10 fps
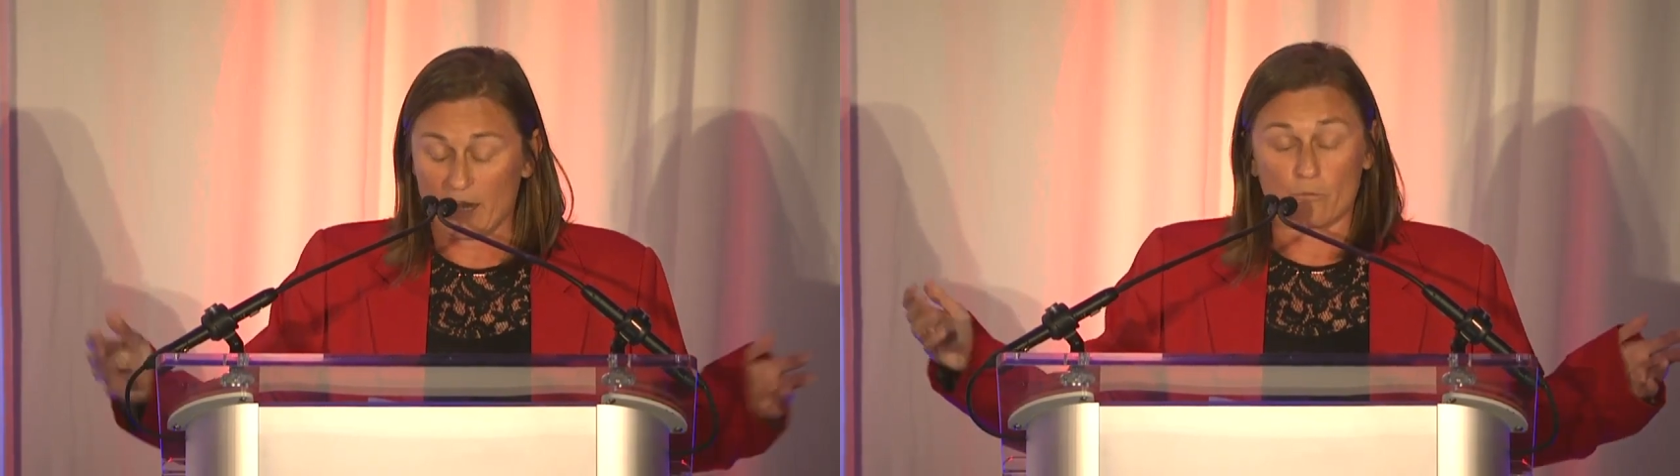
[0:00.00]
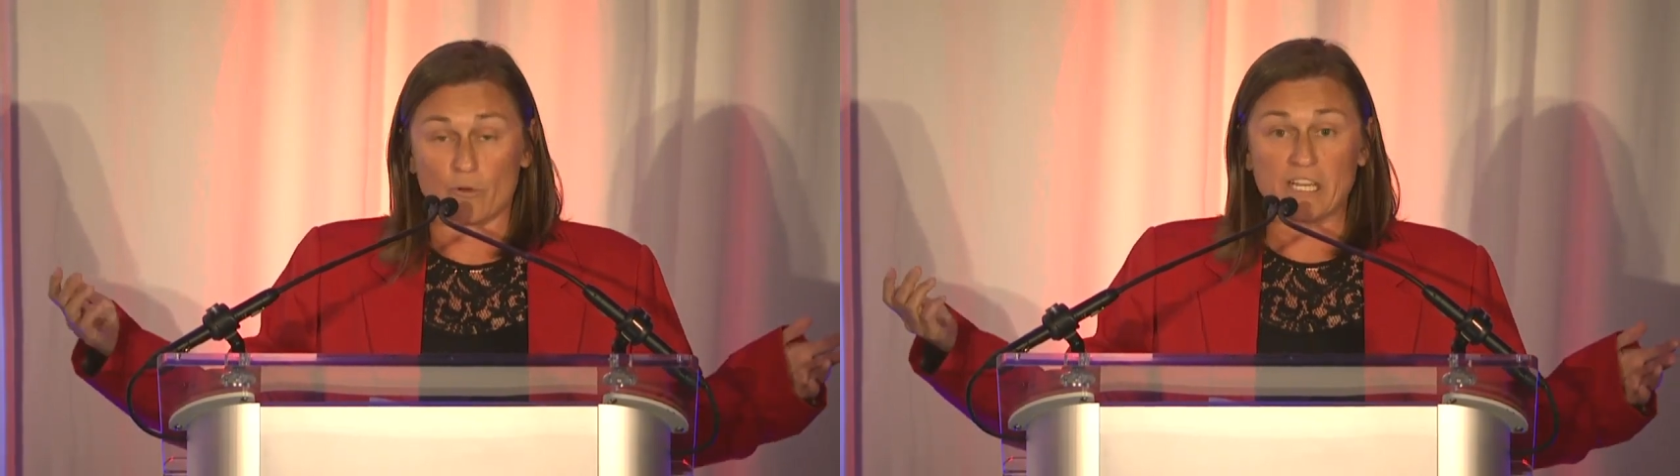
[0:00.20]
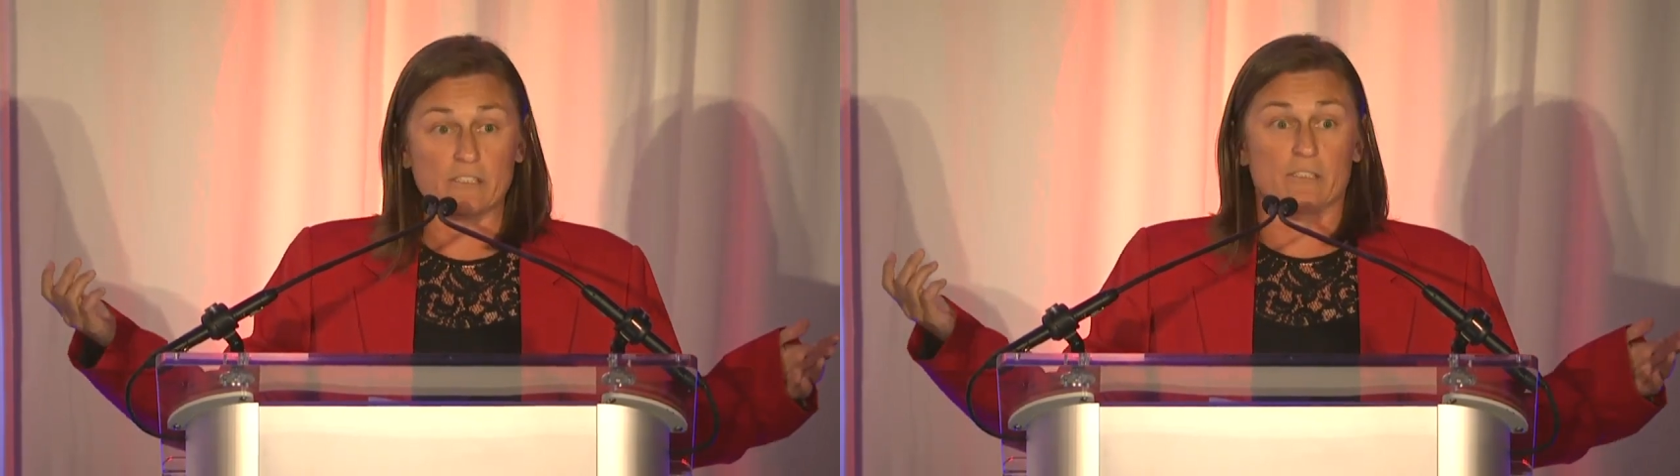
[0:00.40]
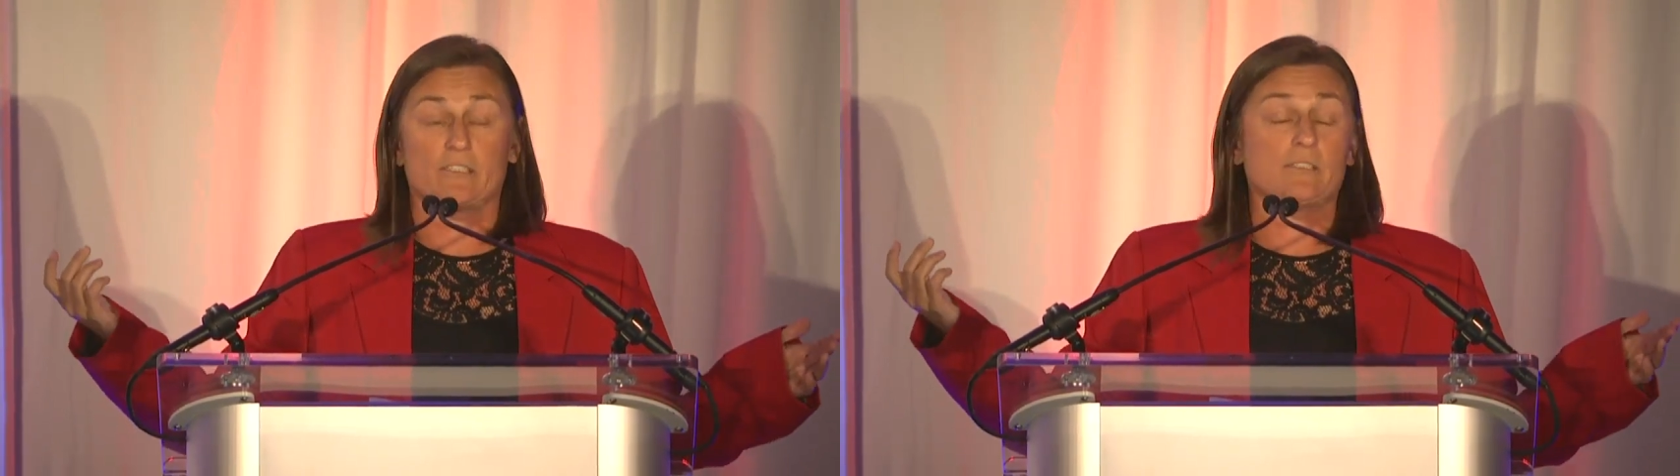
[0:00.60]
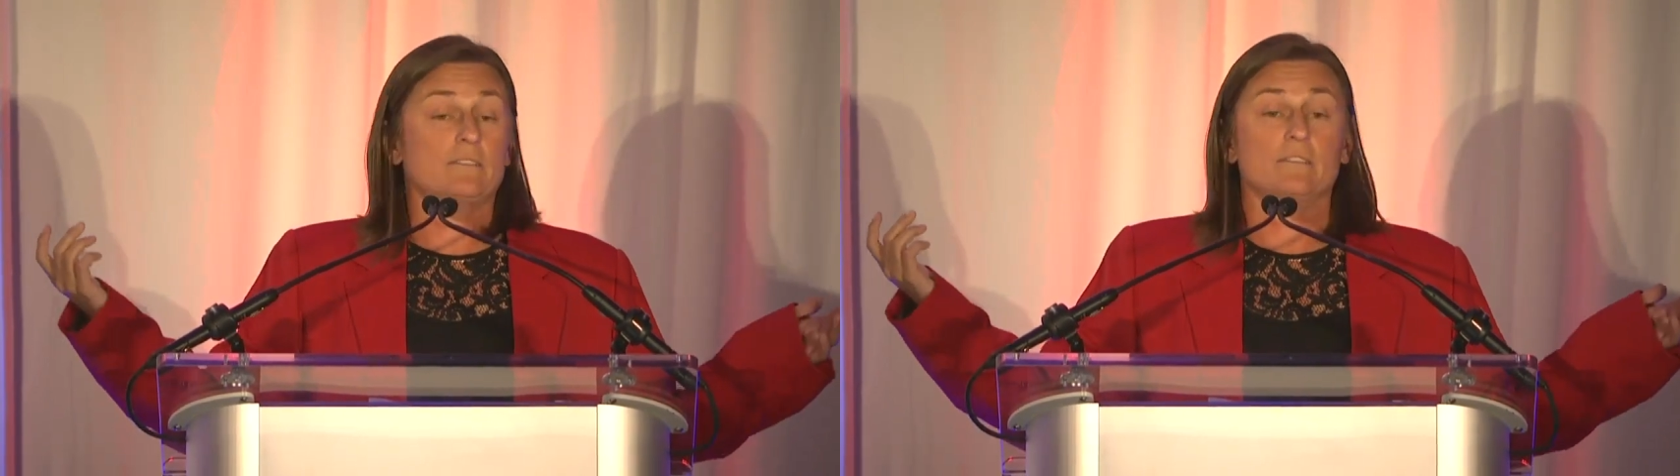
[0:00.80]
we
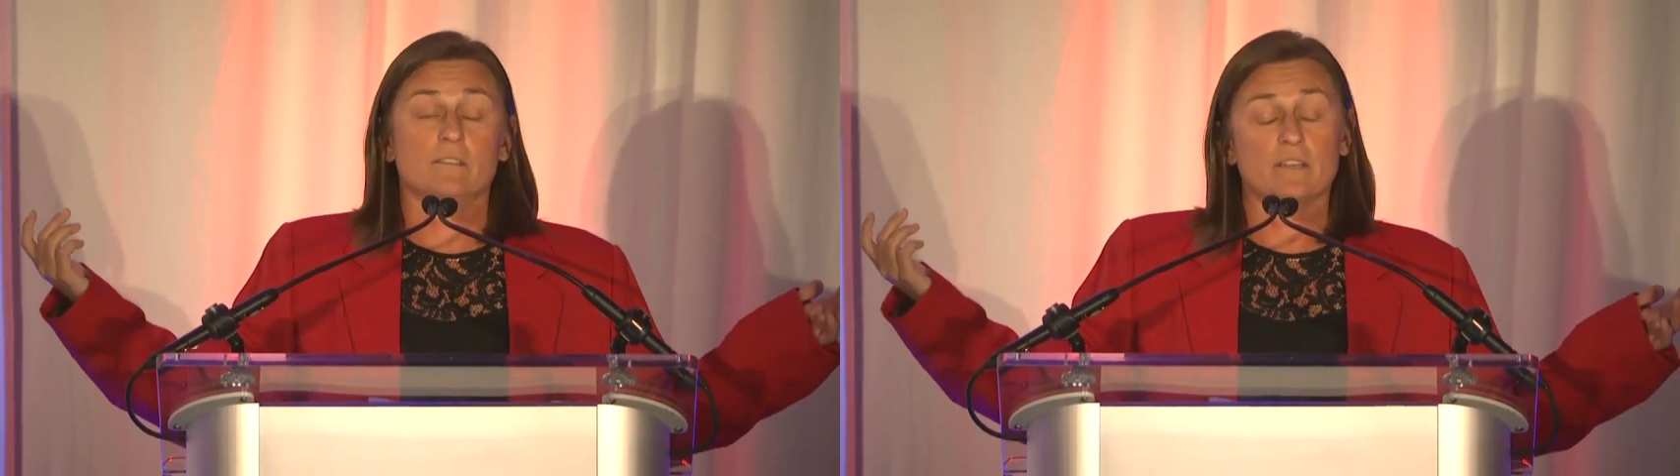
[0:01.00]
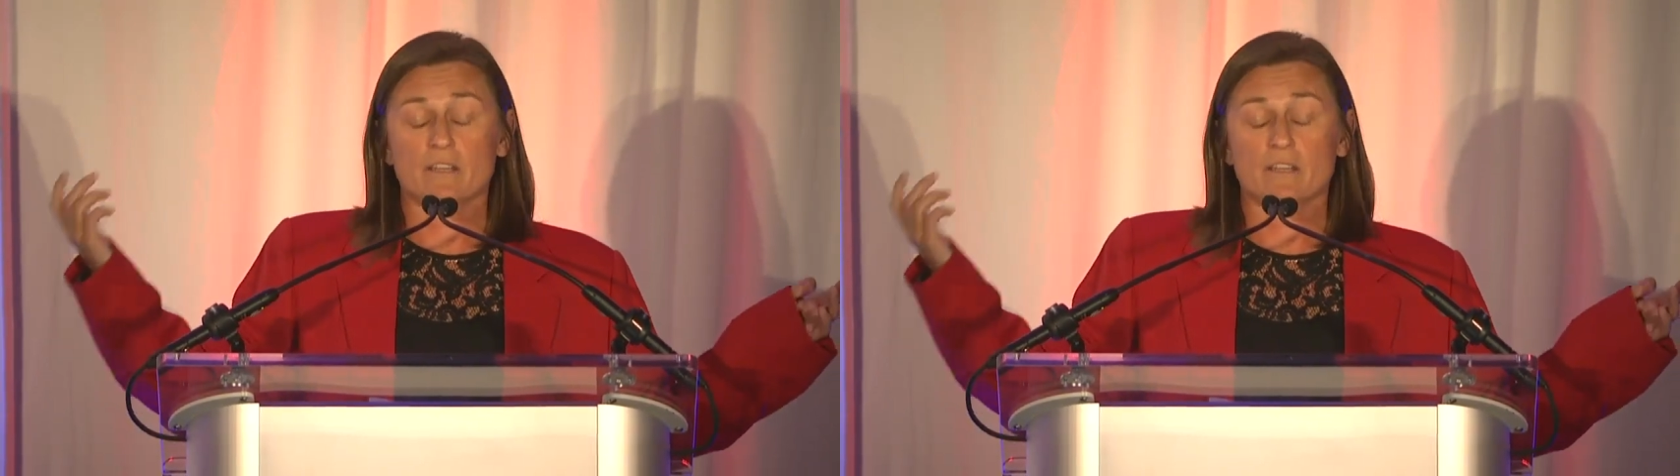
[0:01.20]
just